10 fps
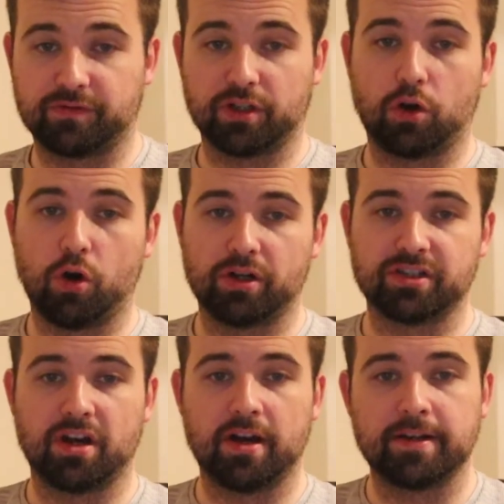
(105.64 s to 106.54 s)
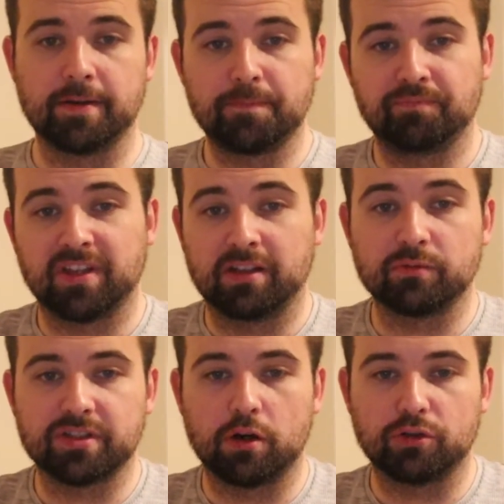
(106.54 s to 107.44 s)
for the Cork side, there
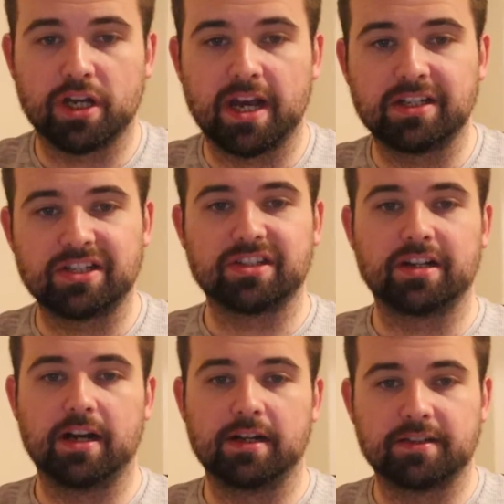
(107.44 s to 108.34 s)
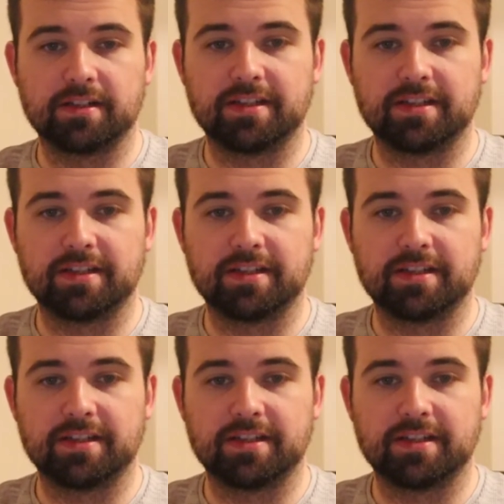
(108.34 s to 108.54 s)
was no changes in here to the